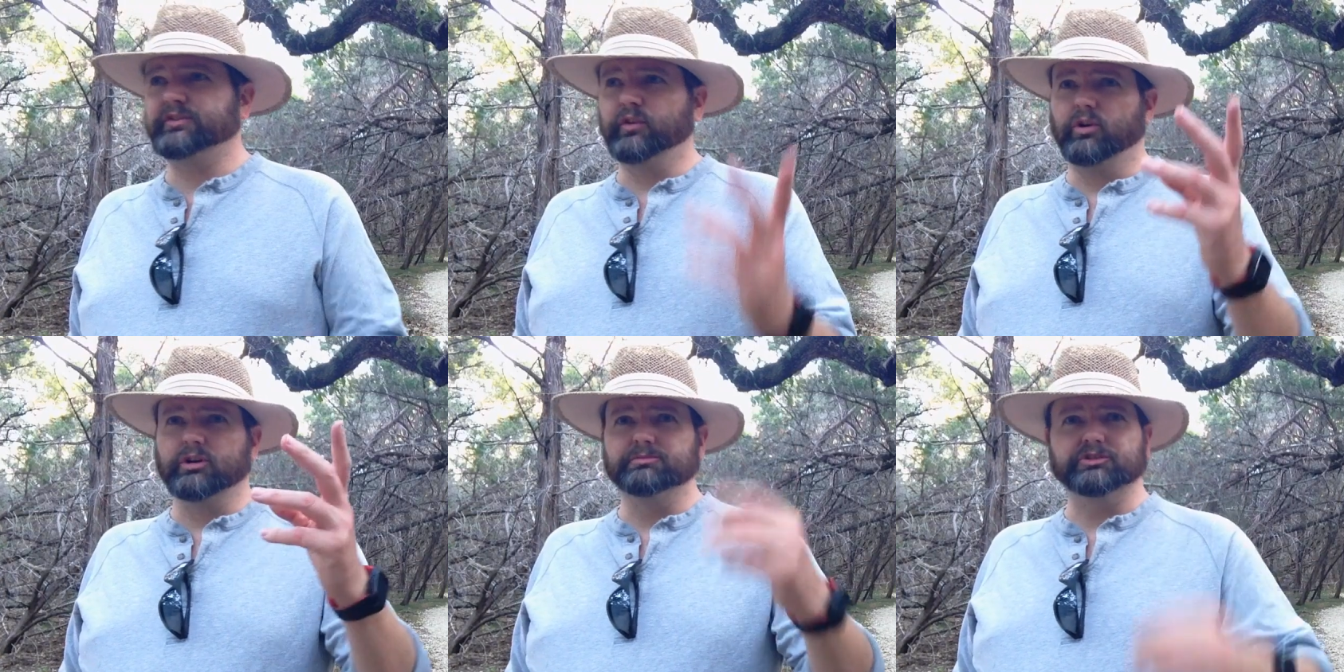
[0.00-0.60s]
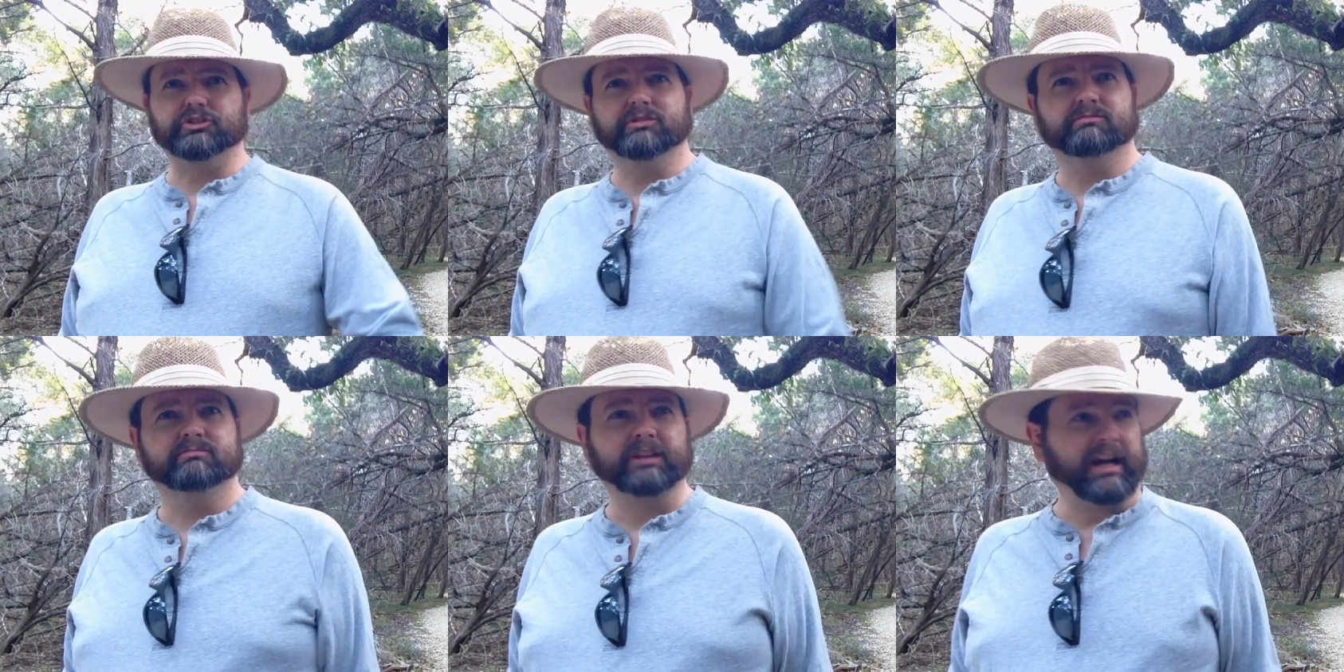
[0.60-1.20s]
forms.
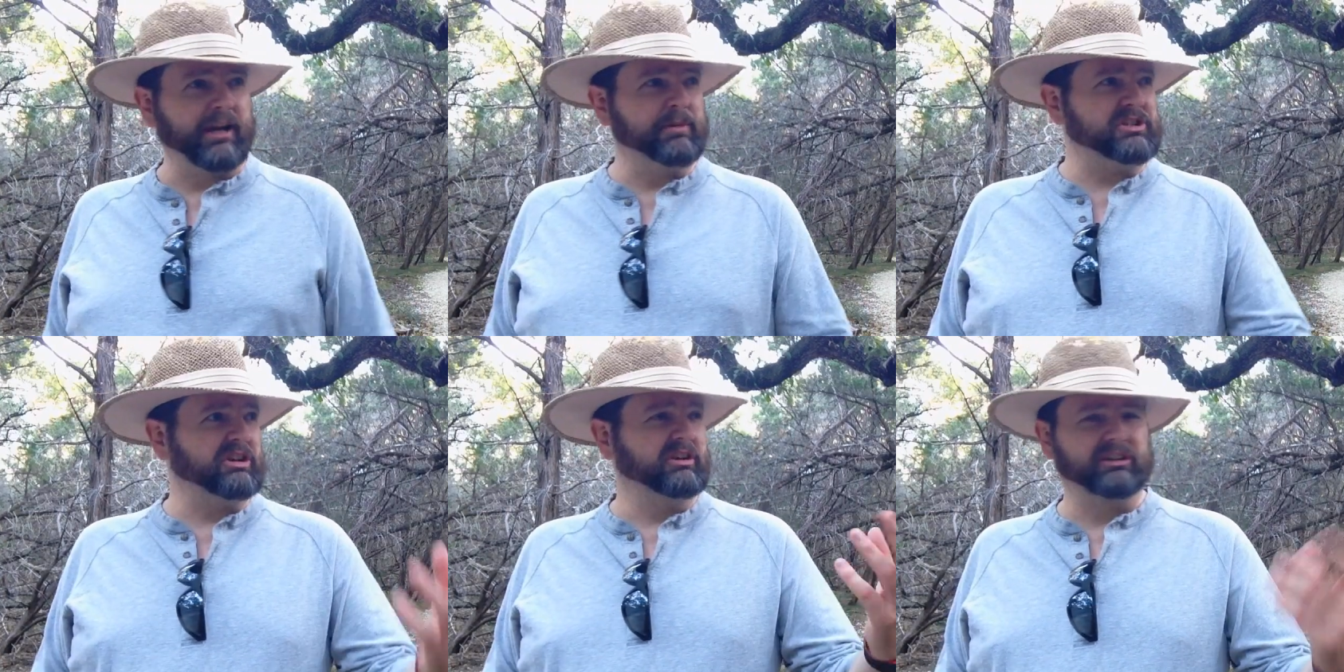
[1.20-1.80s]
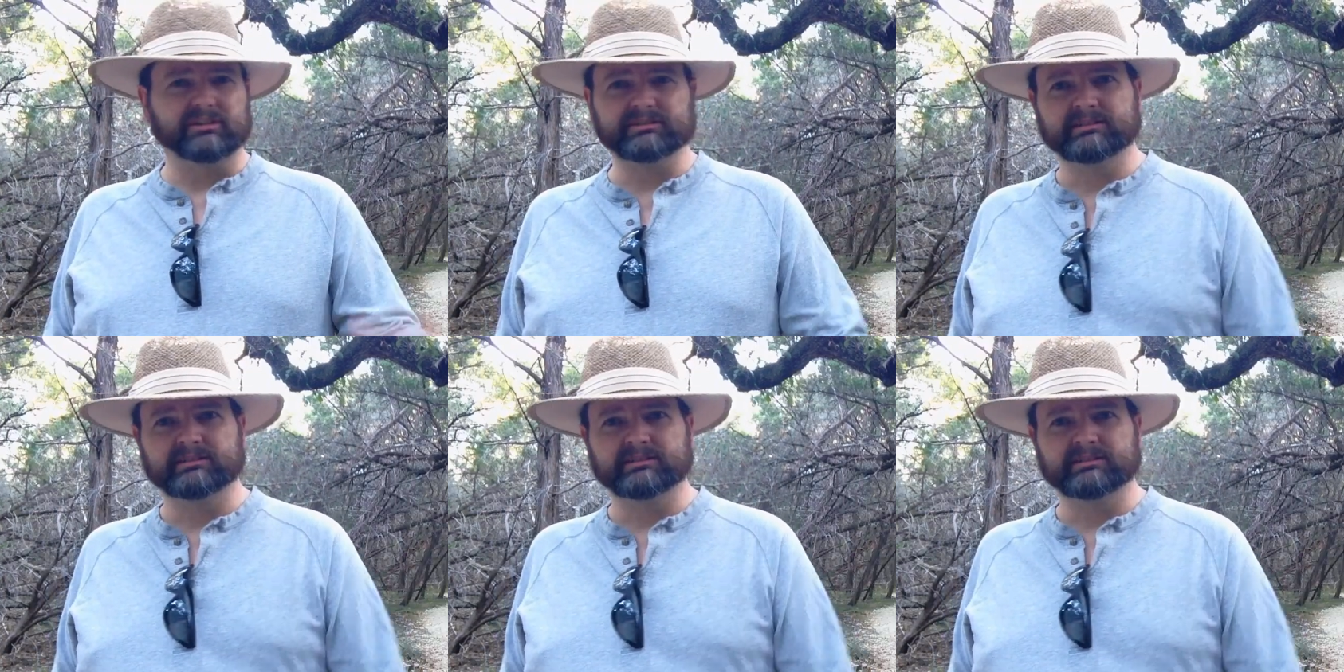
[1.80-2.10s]
They're immaterial.